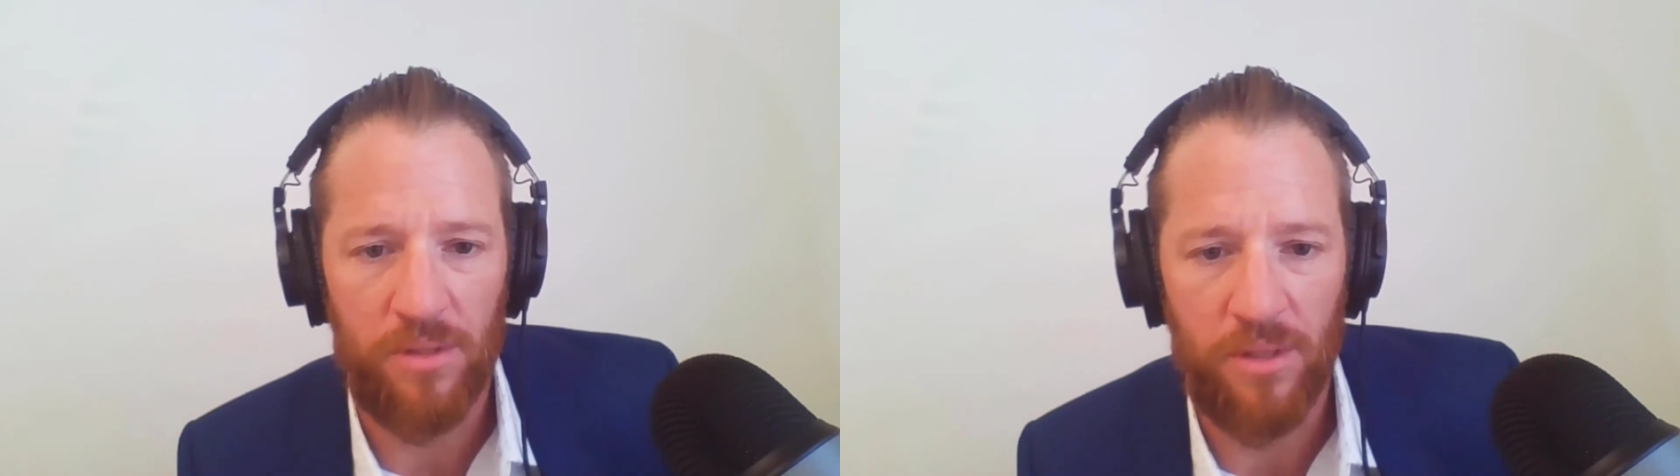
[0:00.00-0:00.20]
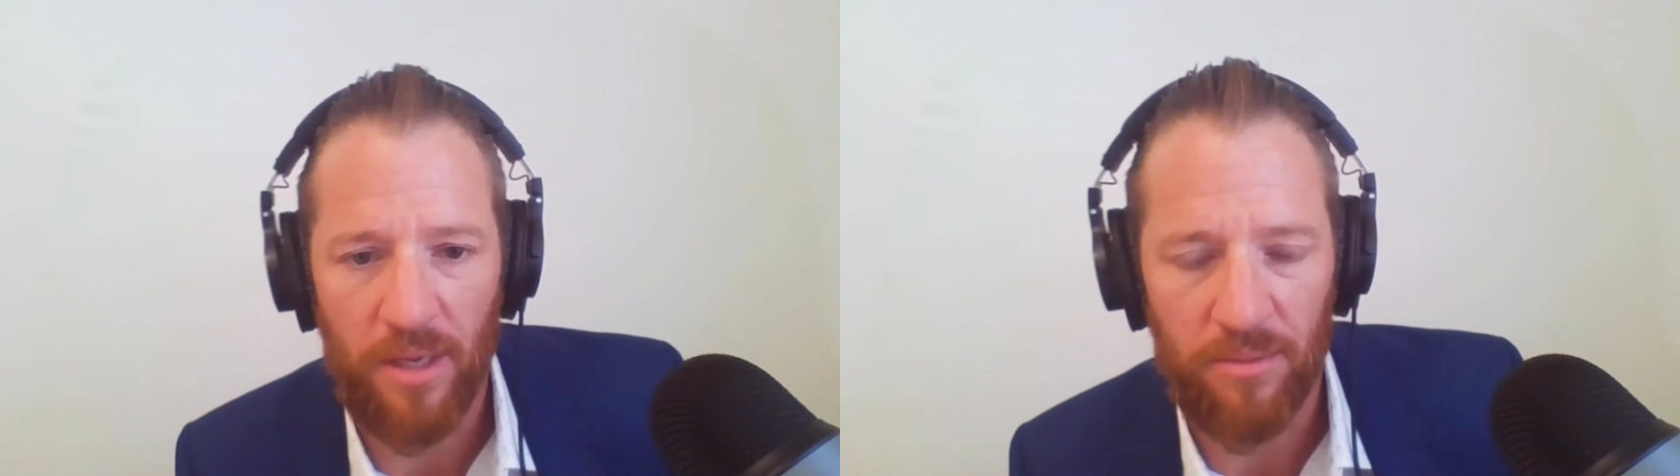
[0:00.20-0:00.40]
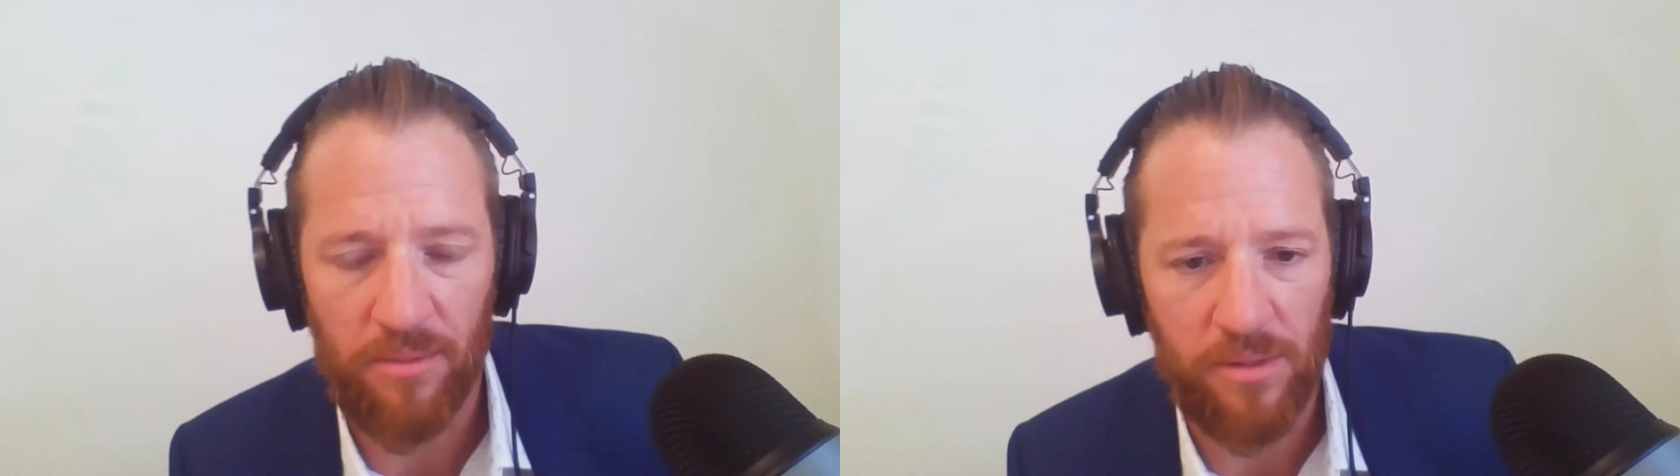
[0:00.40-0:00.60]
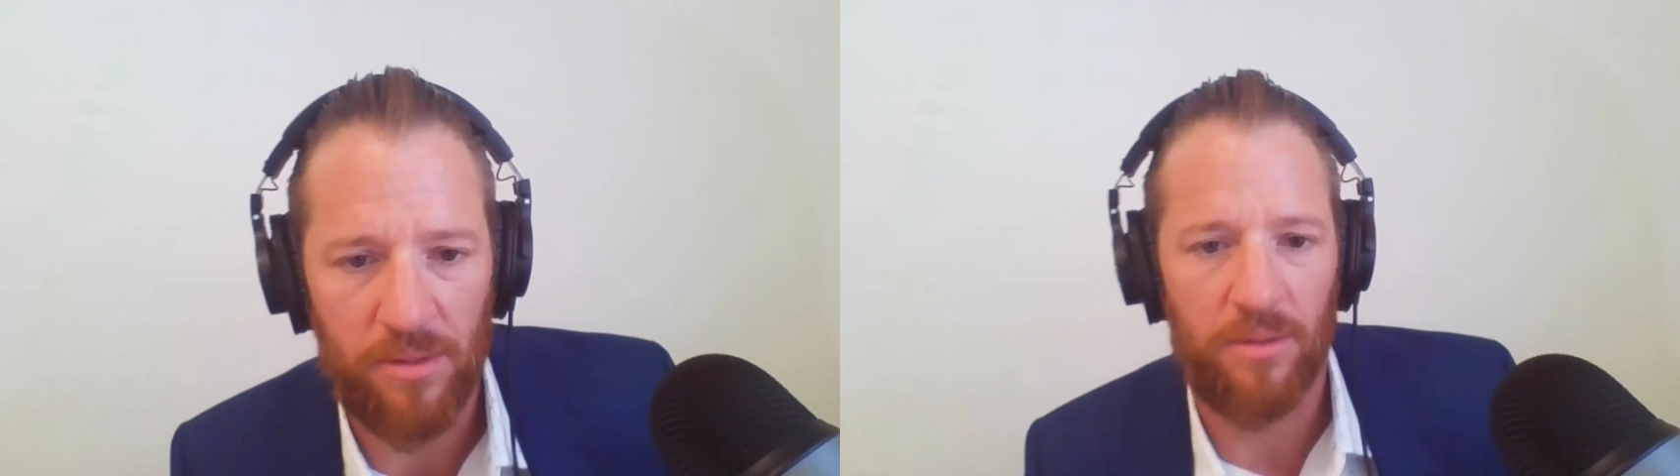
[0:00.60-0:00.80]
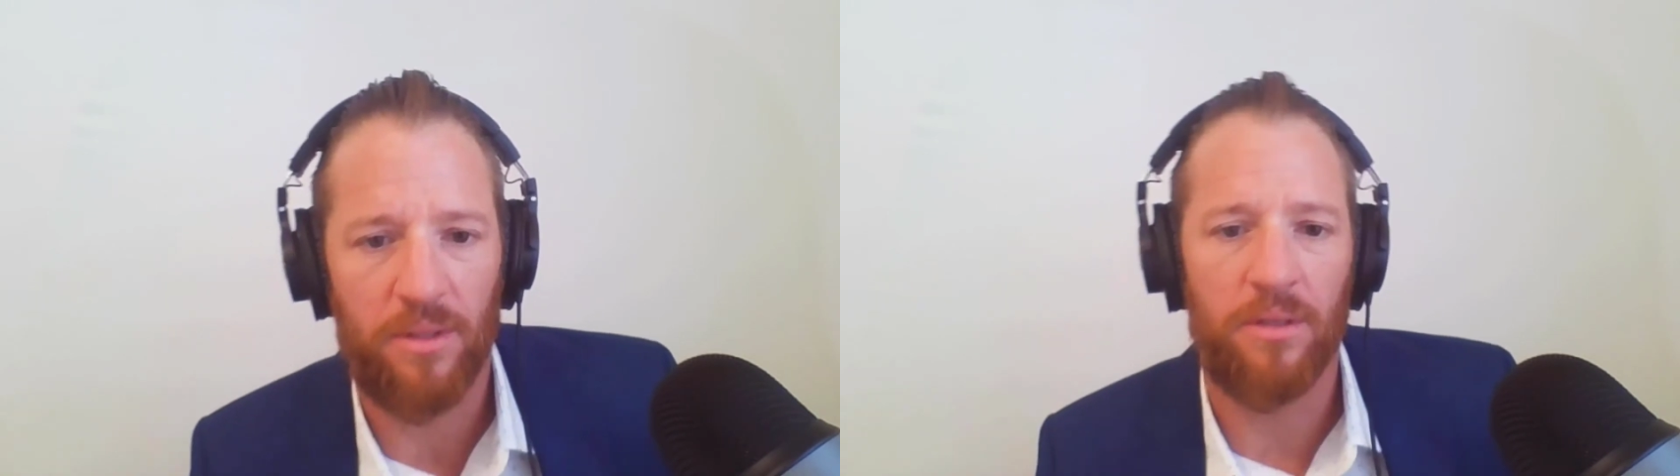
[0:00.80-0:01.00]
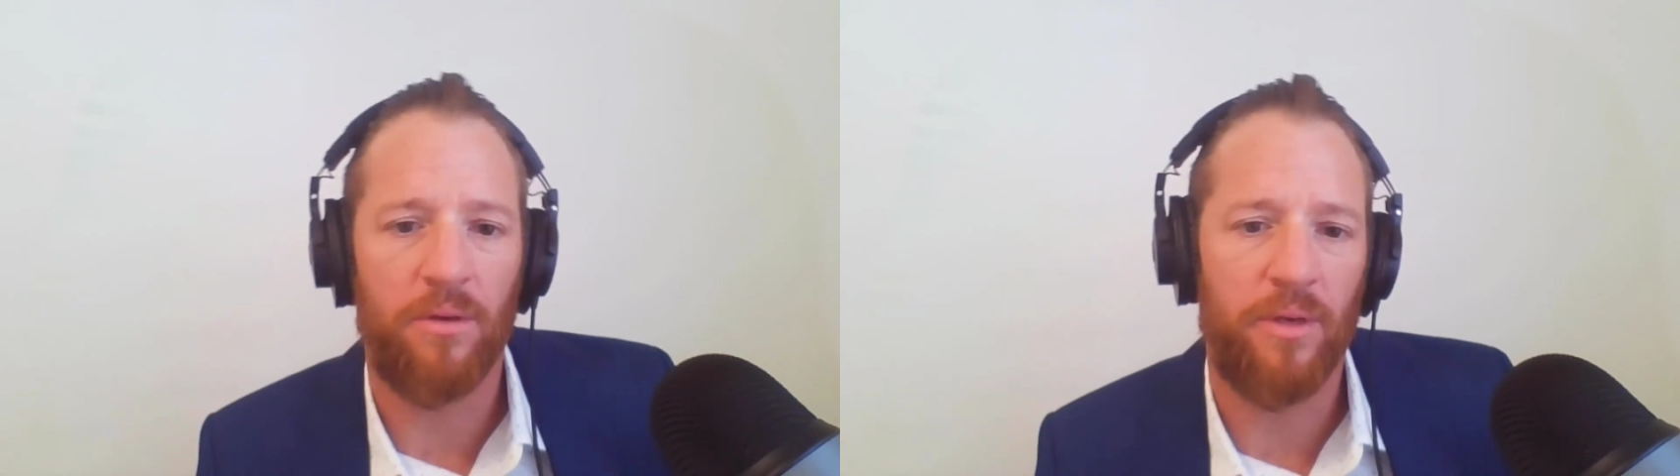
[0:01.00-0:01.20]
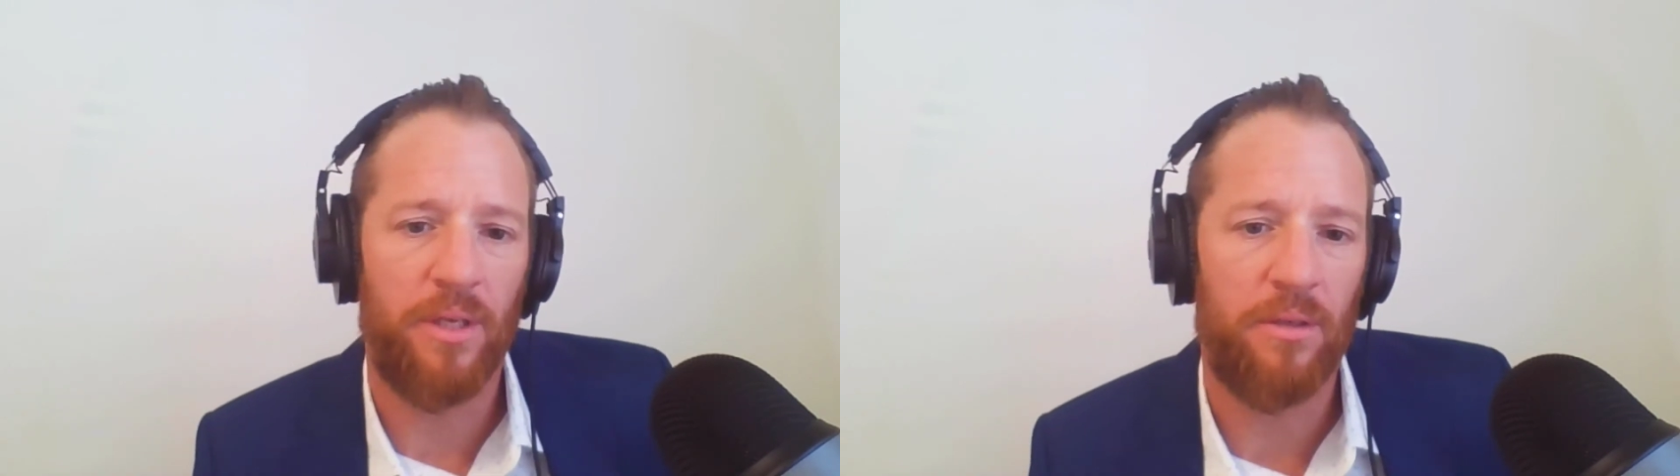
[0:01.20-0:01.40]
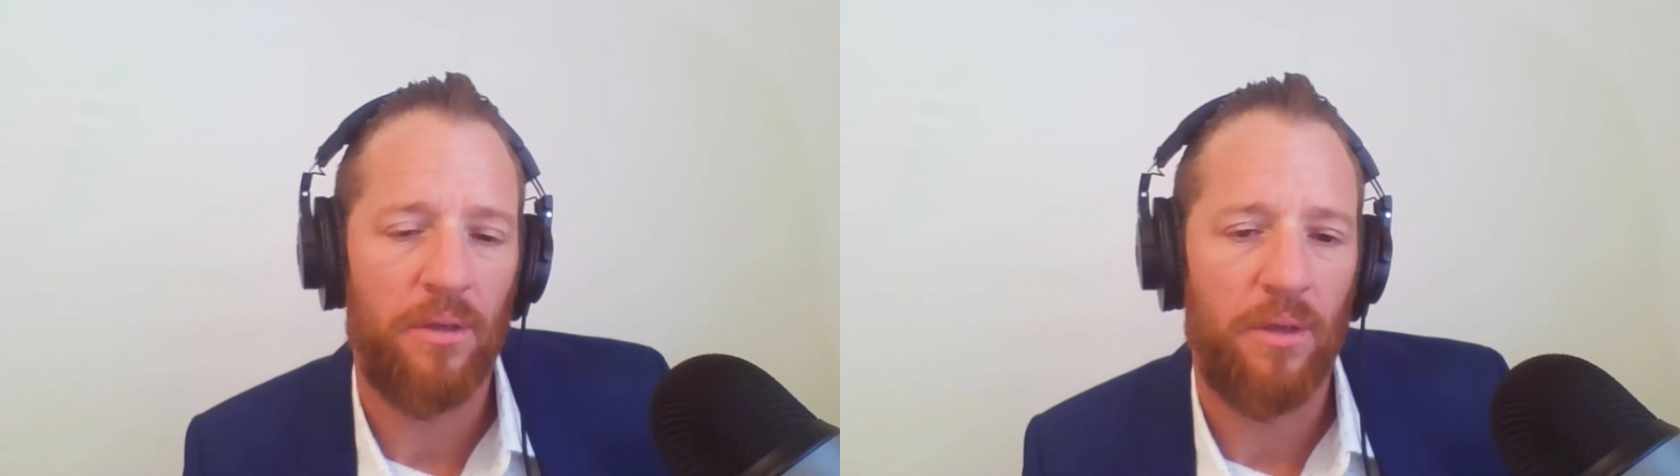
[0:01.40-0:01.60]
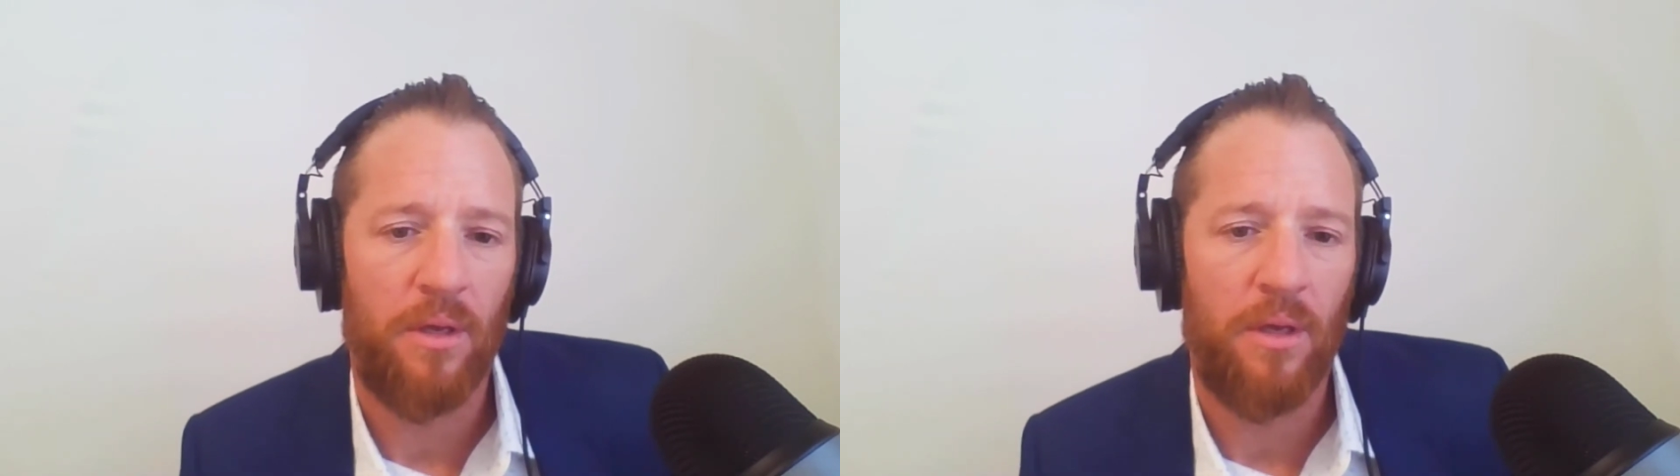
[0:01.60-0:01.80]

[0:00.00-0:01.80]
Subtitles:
these documents, in